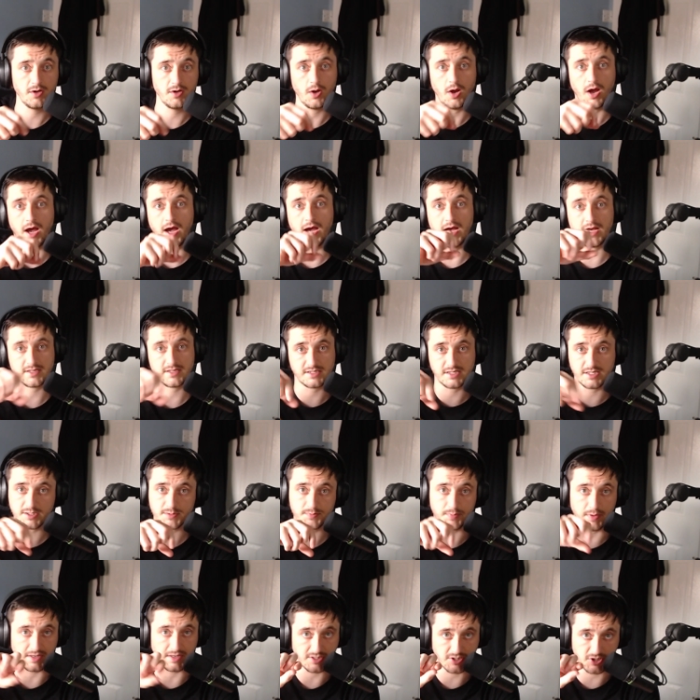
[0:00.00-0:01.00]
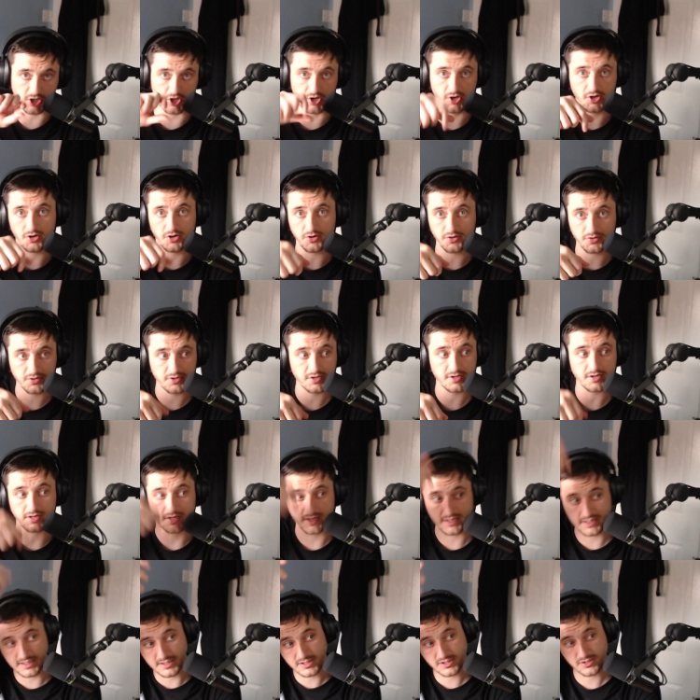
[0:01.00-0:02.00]
as it's been turned
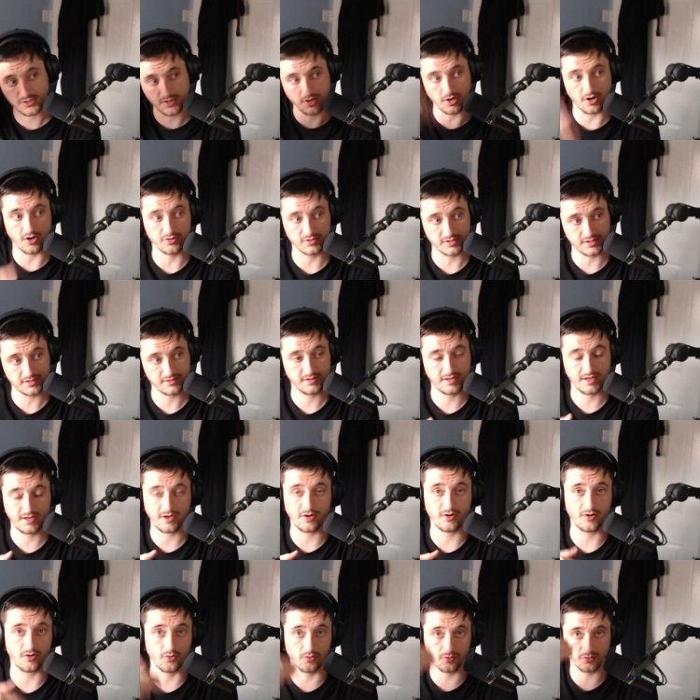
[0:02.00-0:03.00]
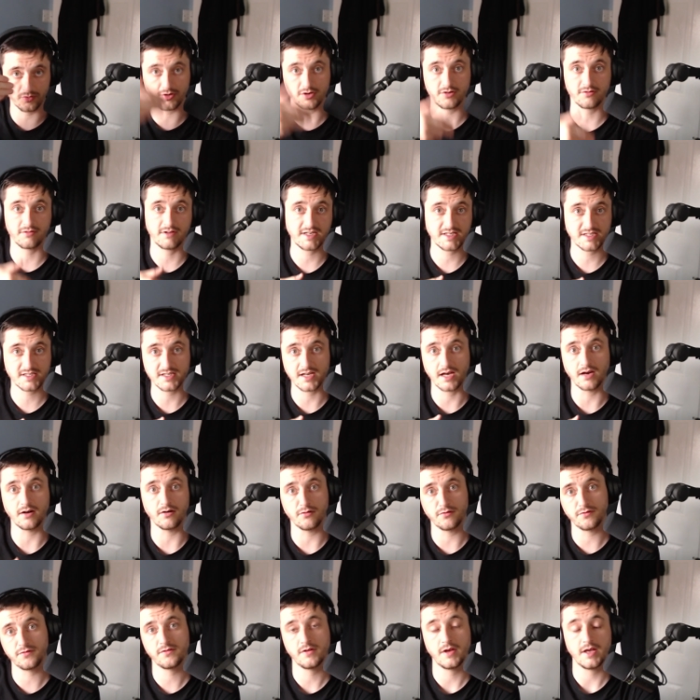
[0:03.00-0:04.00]
and it's gone under
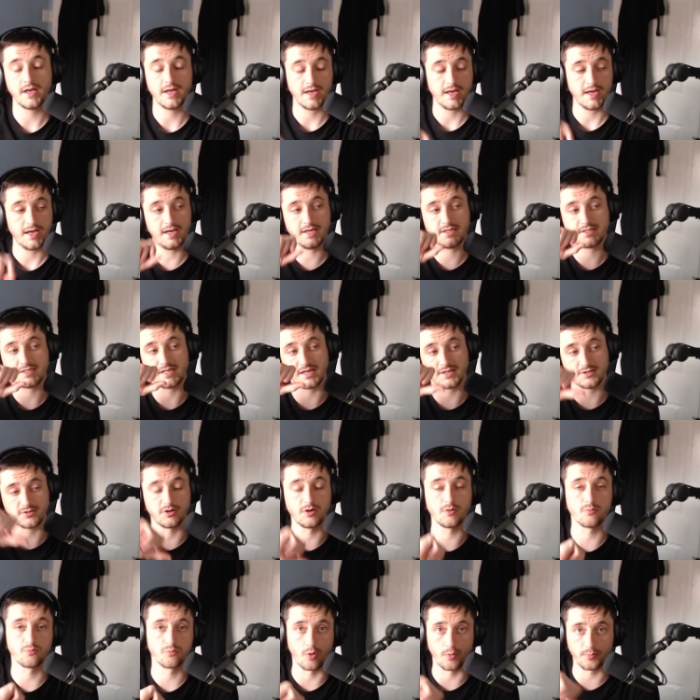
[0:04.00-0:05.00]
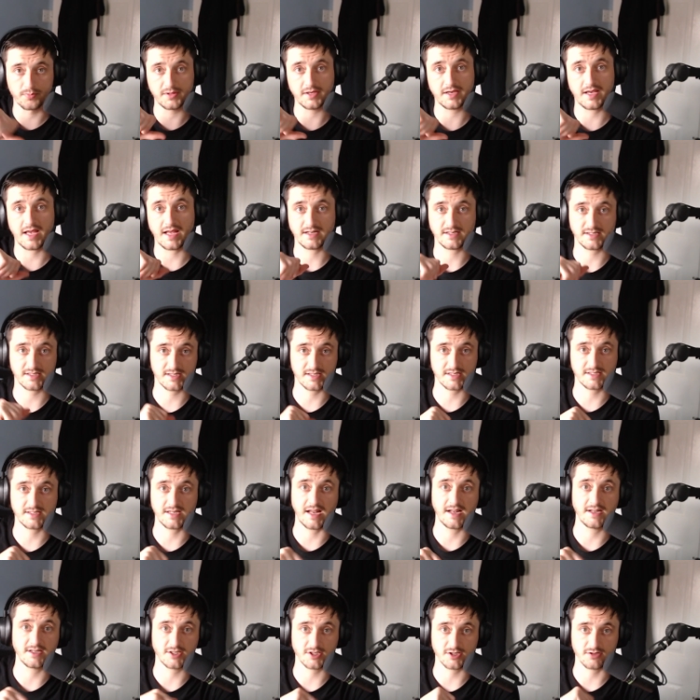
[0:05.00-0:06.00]
itself, it's actually rubbed against the
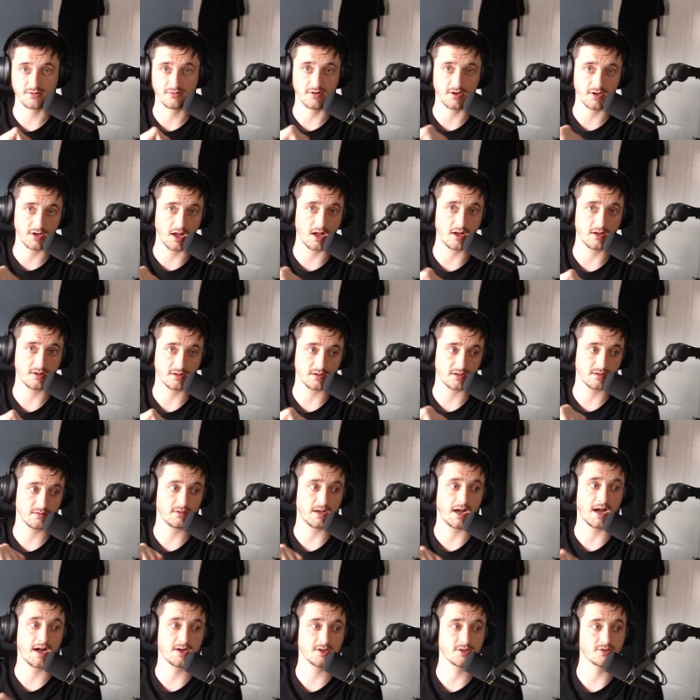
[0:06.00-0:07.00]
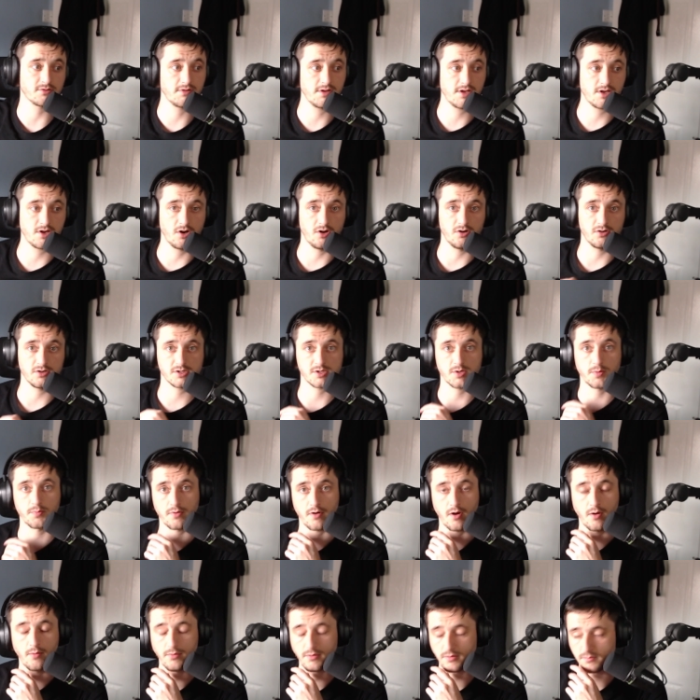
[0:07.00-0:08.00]
sensor and actually caused a
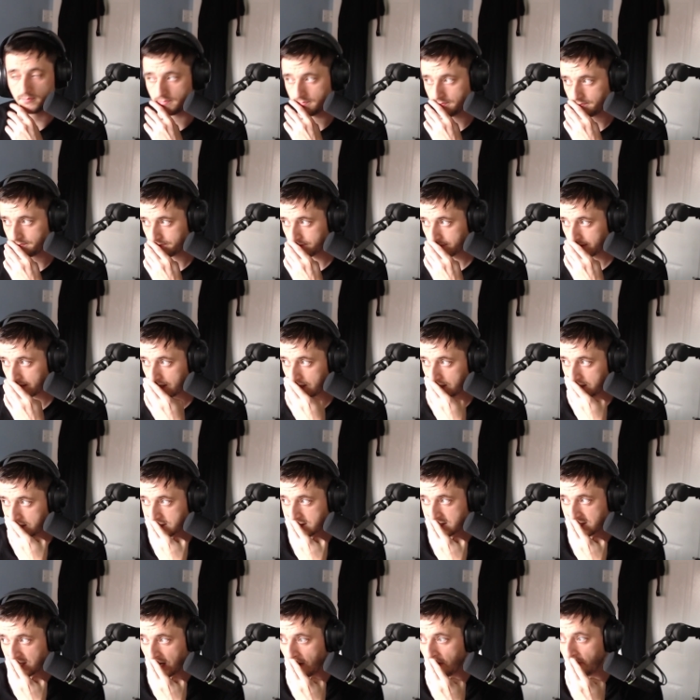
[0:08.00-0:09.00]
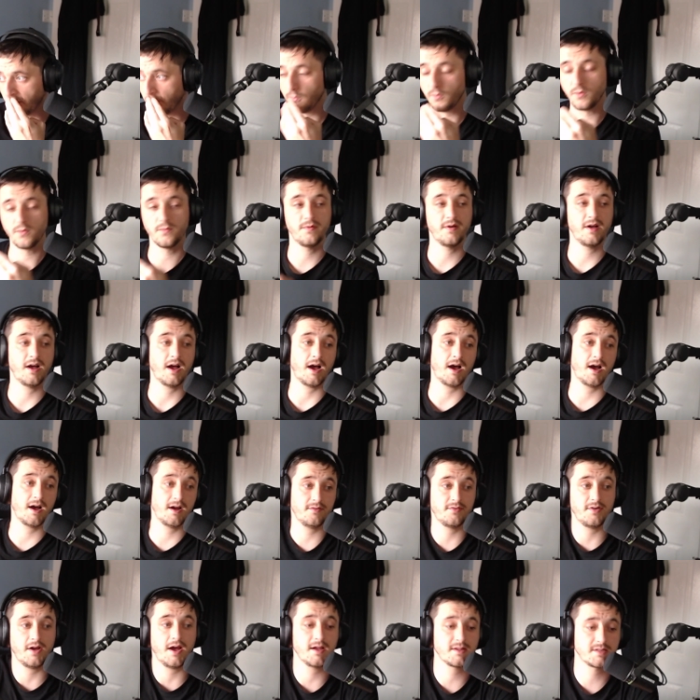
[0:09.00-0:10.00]
problem. So
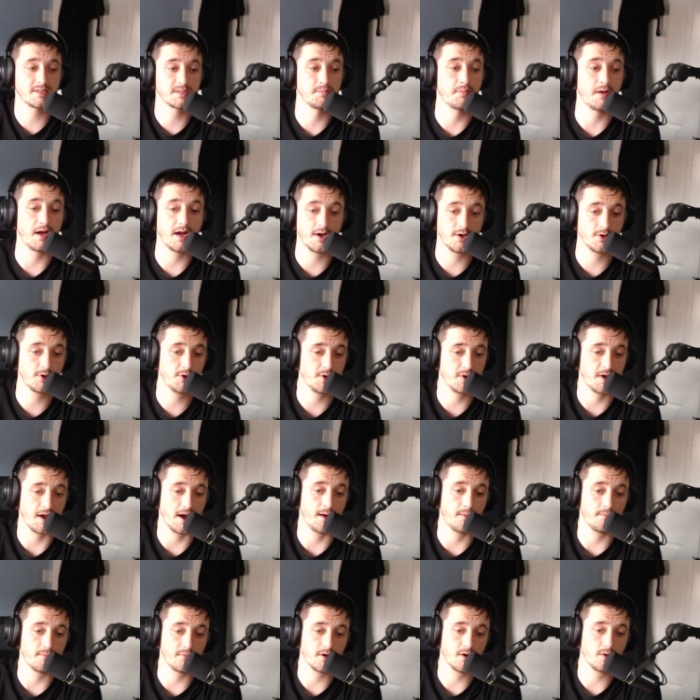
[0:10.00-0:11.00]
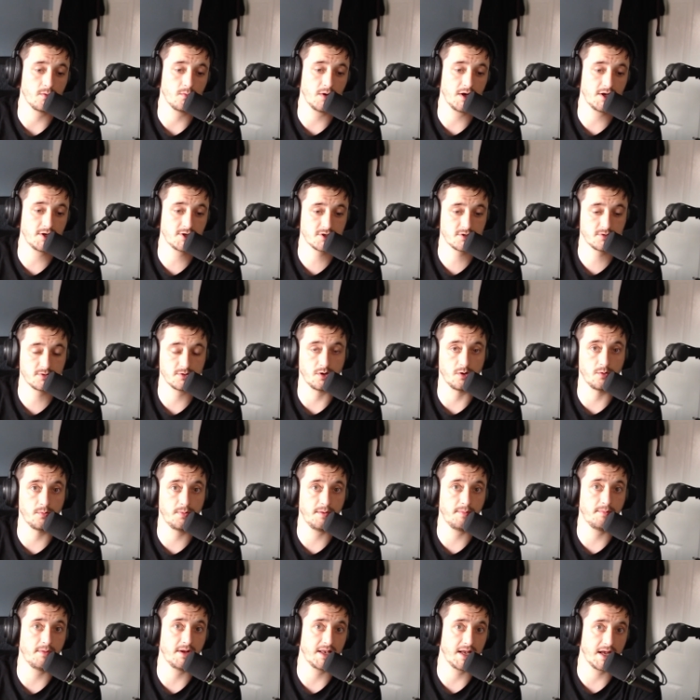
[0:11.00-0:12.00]
I've had to buy a new camera, which will
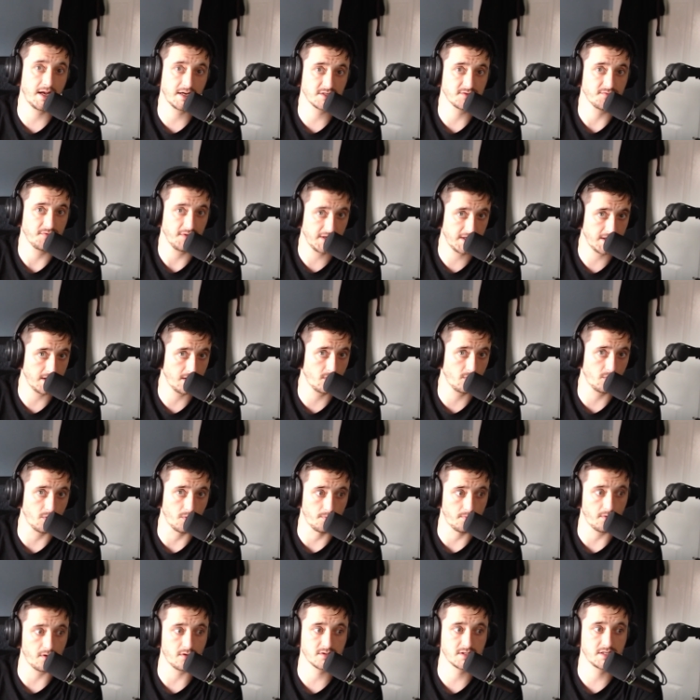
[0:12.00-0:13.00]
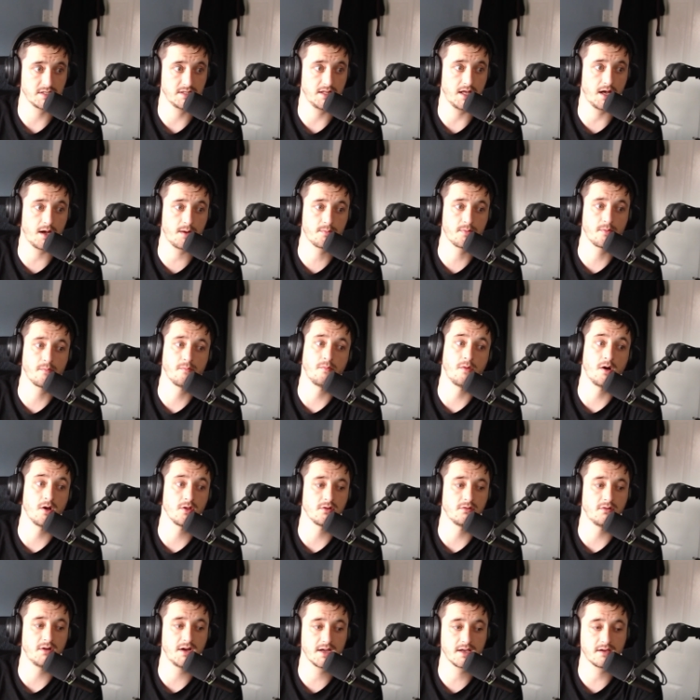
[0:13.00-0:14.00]
be my next video, unboxing that more
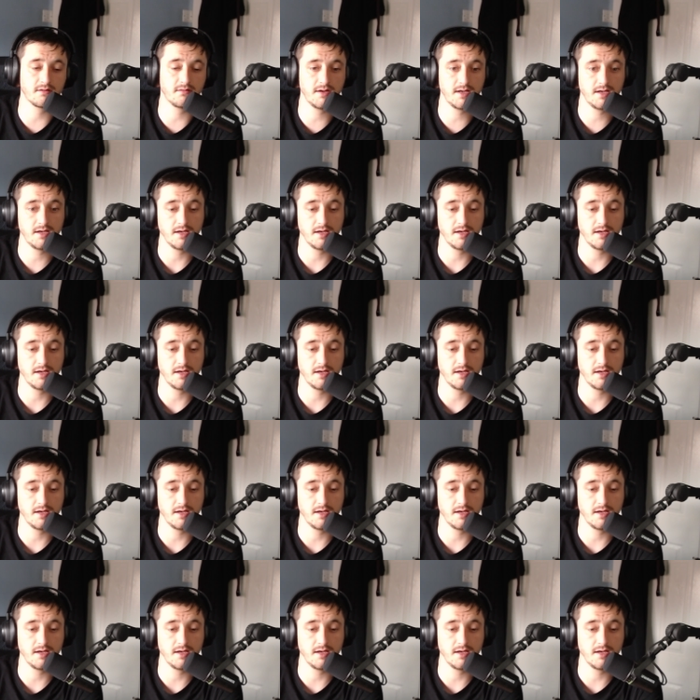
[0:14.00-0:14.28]
than likely.